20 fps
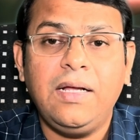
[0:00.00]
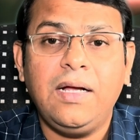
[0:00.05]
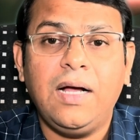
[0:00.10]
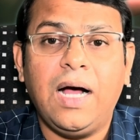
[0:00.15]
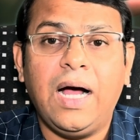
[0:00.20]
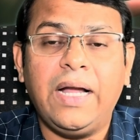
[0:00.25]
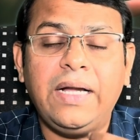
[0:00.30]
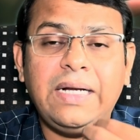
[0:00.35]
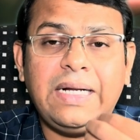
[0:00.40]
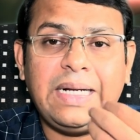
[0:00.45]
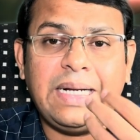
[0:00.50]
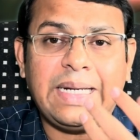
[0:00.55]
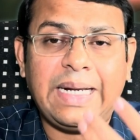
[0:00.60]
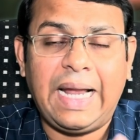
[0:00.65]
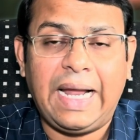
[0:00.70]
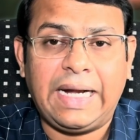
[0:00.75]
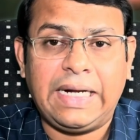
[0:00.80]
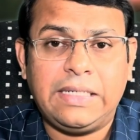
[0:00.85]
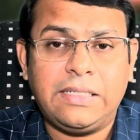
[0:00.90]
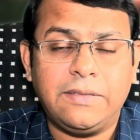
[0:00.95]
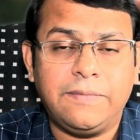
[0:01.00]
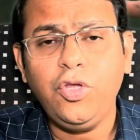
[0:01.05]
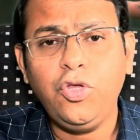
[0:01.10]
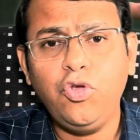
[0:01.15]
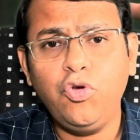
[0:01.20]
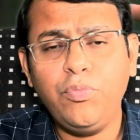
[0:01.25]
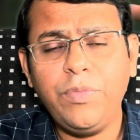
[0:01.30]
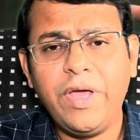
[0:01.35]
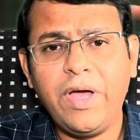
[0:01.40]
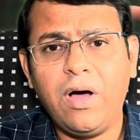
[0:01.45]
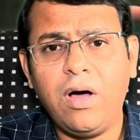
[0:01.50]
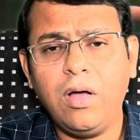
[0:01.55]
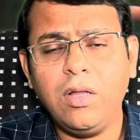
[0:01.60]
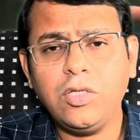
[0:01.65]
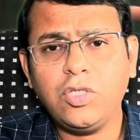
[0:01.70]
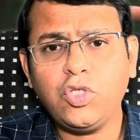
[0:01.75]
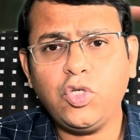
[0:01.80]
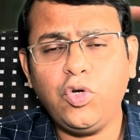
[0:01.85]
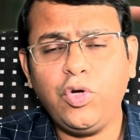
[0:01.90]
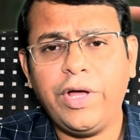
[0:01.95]
and cracked. You may
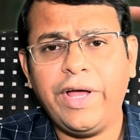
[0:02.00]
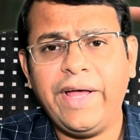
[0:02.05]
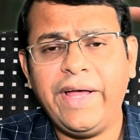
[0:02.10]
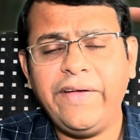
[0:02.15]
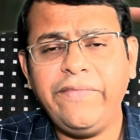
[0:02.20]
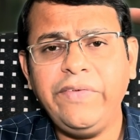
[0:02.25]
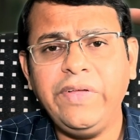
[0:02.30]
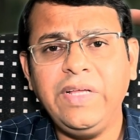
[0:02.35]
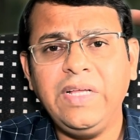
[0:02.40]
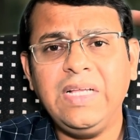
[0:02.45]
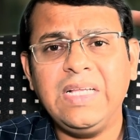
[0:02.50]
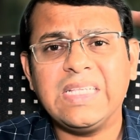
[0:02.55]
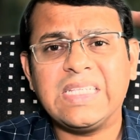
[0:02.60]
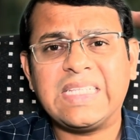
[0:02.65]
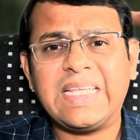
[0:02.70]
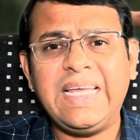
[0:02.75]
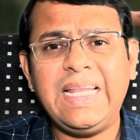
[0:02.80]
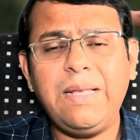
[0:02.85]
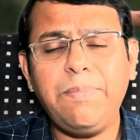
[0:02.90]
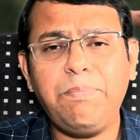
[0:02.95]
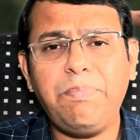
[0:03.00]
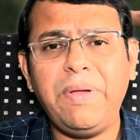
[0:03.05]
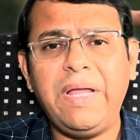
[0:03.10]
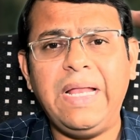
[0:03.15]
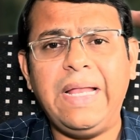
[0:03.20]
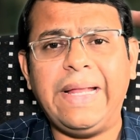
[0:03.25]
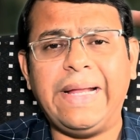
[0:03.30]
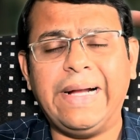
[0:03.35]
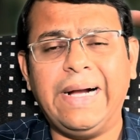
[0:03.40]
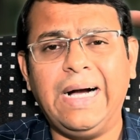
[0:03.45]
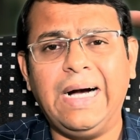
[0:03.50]
also have skin peeling